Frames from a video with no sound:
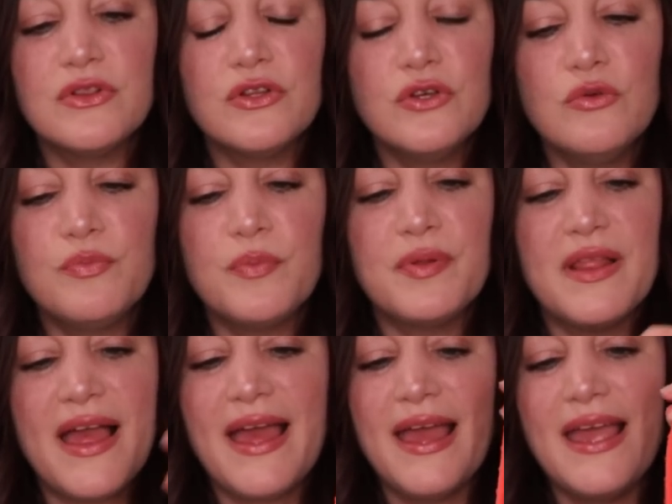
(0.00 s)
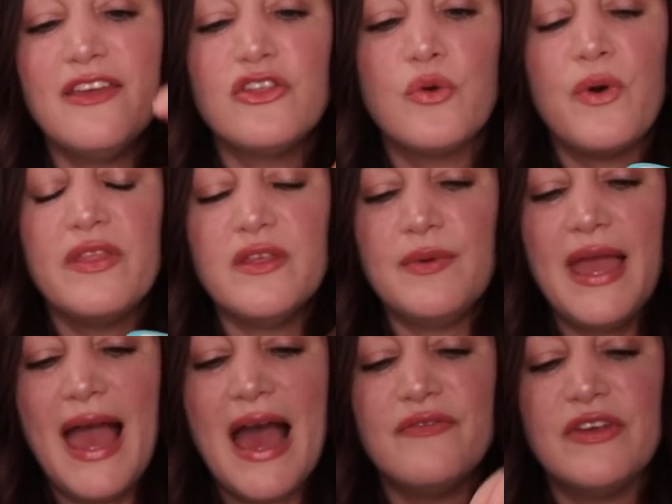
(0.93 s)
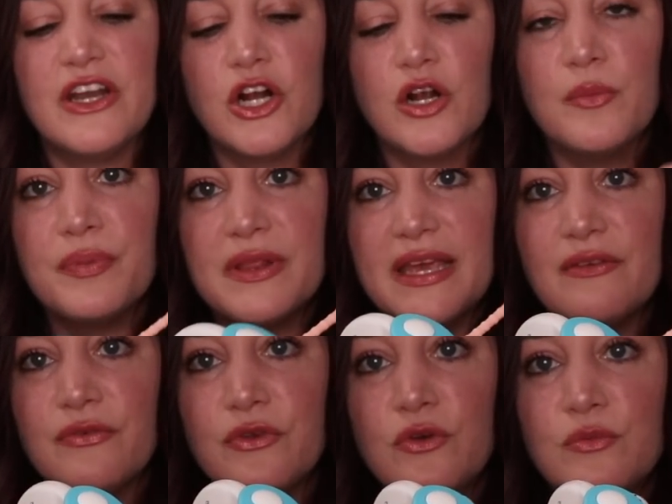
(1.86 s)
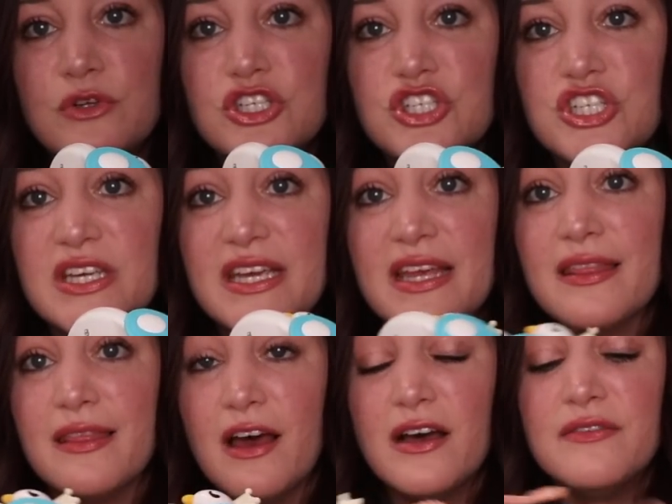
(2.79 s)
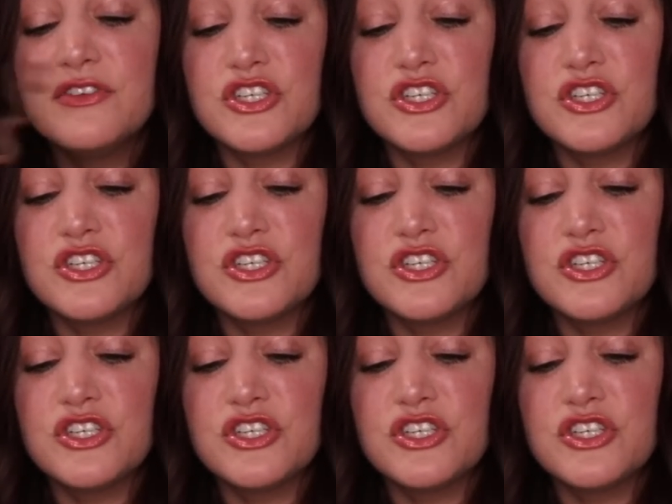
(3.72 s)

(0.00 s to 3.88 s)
loop, play. The one that we have in her playroom, she loves.